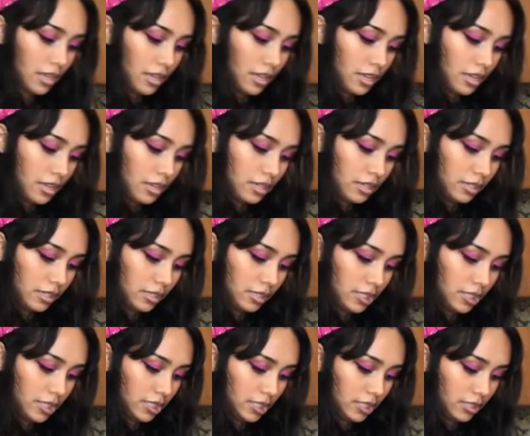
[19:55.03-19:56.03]

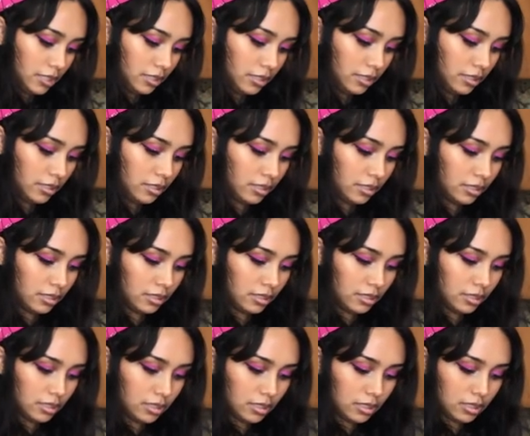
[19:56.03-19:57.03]

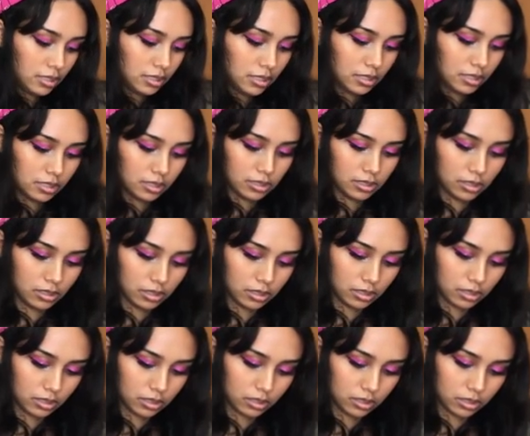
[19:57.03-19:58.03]

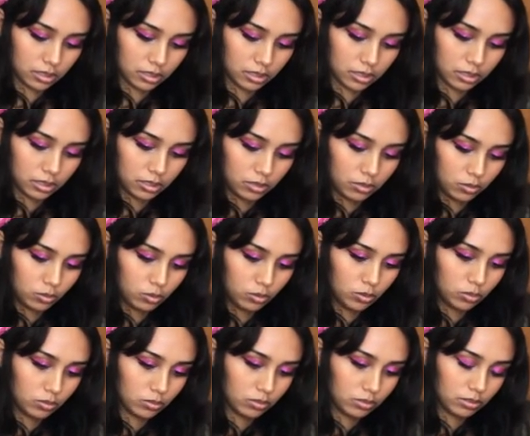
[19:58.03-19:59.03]

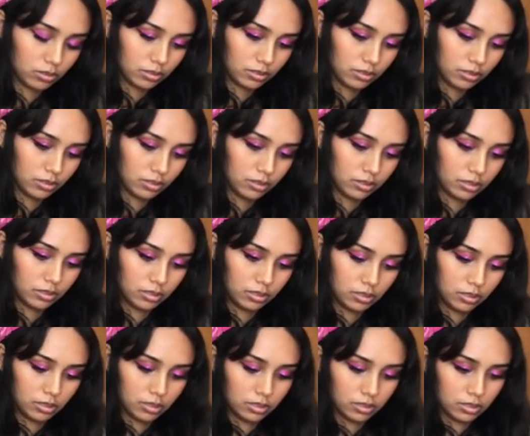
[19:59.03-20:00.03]

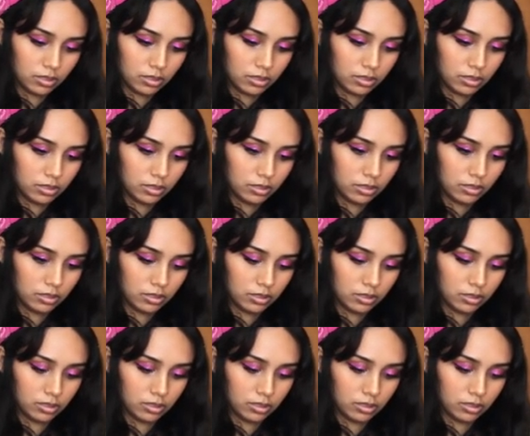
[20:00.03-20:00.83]
(silence)